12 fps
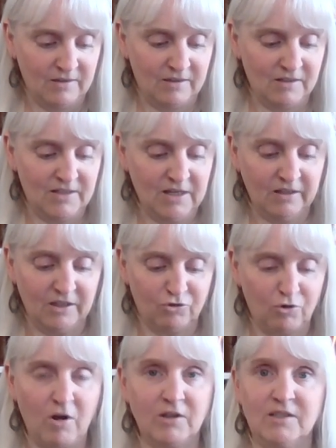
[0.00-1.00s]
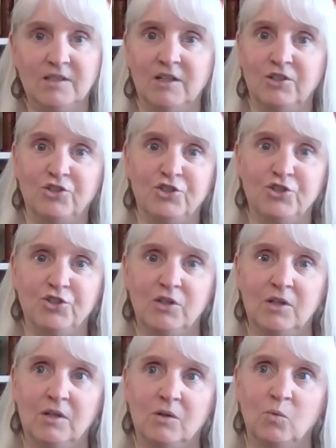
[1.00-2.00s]
the Daily Cross-Stitch
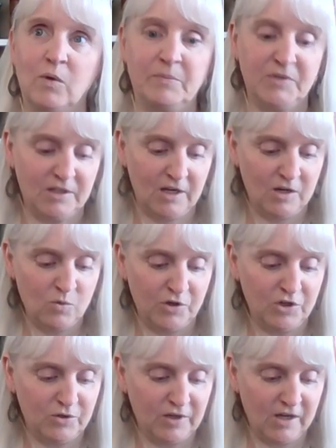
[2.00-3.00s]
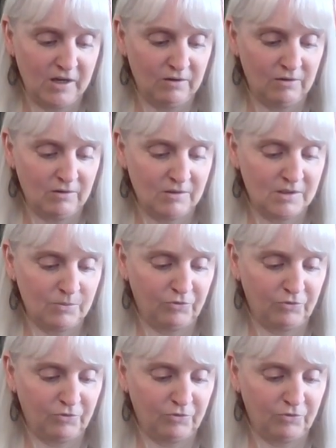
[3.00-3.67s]
website where you could get some